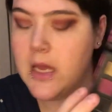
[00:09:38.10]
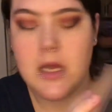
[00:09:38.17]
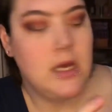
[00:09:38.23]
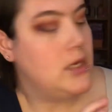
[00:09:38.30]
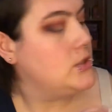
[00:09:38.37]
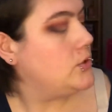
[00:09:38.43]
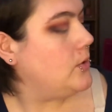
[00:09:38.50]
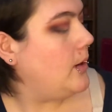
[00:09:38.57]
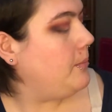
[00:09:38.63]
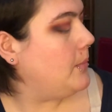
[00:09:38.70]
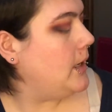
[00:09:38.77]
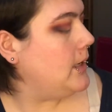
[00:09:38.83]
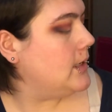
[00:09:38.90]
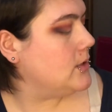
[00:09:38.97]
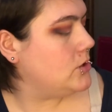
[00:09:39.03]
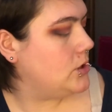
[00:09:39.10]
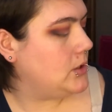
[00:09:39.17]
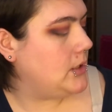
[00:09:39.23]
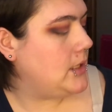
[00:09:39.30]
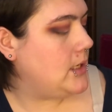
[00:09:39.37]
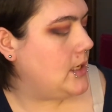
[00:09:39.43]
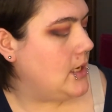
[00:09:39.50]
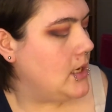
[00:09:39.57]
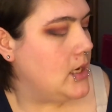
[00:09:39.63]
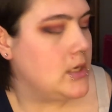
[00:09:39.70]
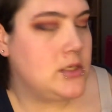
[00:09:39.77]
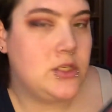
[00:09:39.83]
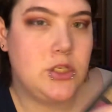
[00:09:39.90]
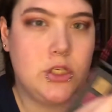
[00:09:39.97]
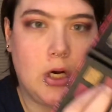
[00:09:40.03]
So I might actually
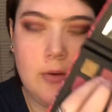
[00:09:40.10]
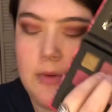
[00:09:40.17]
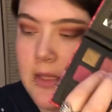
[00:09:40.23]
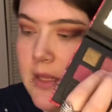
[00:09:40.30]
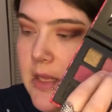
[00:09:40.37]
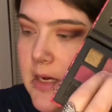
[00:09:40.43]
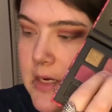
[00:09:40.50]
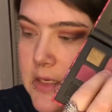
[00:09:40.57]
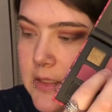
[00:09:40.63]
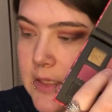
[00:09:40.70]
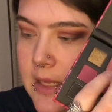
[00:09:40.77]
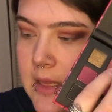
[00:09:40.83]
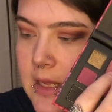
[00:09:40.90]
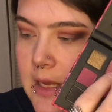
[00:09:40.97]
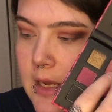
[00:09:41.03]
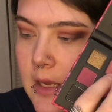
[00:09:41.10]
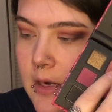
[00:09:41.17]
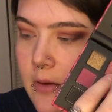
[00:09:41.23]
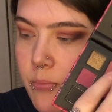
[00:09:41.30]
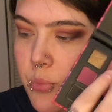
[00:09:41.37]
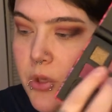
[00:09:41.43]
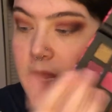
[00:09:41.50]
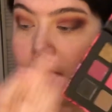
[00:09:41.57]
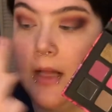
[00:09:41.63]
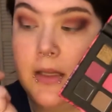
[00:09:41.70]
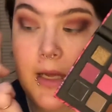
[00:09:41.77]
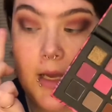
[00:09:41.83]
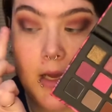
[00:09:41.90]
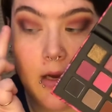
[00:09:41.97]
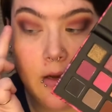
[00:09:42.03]
start with this and then put that
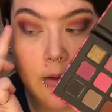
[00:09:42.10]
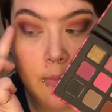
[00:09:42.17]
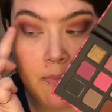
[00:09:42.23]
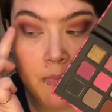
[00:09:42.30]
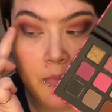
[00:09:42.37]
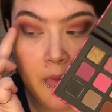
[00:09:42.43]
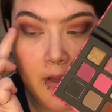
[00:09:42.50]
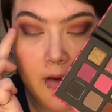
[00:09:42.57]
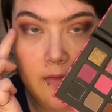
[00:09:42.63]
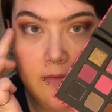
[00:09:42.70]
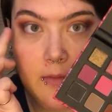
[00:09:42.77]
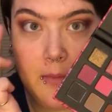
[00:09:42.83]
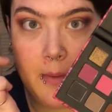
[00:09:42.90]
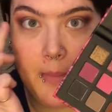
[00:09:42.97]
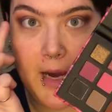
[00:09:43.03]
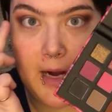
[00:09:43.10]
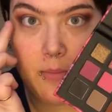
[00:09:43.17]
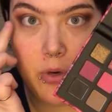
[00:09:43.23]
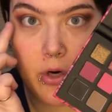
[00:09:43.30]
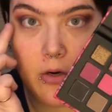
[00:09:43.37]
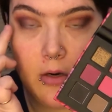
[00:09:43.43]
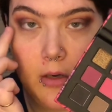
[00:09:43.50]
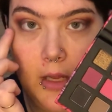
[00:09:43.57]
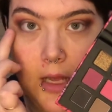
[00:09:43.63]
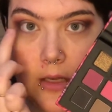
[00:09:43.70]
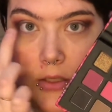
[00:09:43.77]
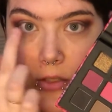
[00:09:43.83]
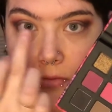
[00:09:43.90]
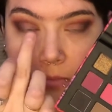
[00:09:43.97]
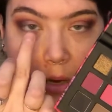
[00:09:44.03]
like from the back part
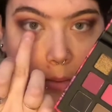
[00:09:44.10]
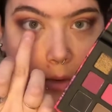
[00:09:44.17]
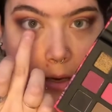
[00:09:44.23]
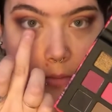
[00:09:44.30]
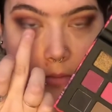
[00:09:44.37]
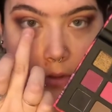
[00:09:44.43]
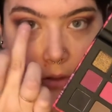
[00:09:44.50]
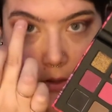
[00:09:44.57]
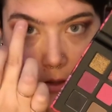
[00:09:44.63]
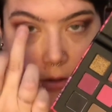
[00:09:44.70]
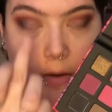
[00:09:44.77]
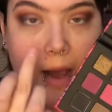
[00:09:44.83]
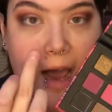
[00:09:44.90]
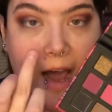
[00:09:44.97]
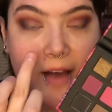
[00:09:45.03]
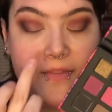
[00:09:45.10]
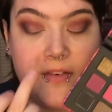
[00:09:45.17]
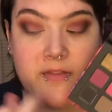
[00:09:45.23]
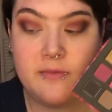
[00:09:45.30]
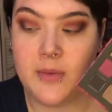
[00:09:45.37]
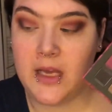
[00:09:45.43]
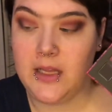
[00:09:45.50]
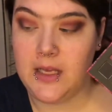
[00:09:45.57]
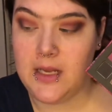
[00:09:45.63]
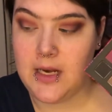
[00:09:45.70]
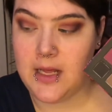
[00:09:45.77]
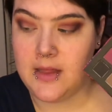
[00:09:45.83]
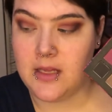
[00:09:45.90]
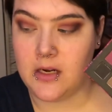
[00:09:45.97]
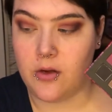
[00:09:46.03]
into maybe up to half of my lid
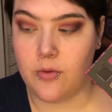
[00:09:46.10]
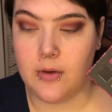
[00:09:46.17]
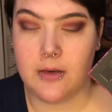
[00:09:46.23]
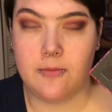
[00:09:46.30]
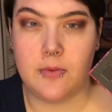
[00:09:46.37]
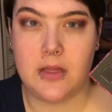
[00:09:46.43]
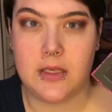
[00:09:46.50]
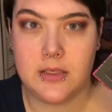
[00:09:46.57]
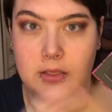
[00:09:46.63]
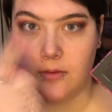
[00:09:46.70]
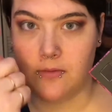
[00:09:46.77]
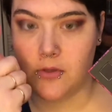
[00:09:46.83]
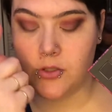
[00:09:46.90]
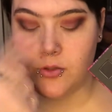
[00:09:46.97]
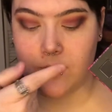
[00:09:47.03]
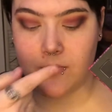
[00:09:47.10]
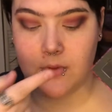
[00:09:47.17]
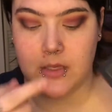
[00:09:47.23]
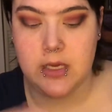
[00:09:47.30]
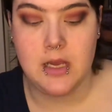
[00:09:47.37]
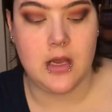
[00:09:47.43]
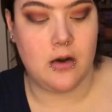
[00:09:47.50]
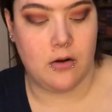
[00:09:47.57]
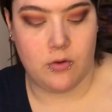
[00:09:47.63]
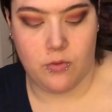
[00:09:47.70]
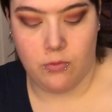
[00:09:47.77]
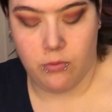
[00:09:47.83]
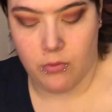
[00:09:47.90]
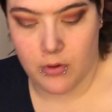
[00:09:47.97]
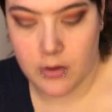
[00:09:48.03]
and then go in with the silver to the inner
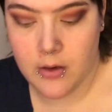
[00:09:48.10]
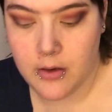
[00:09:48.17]
corner.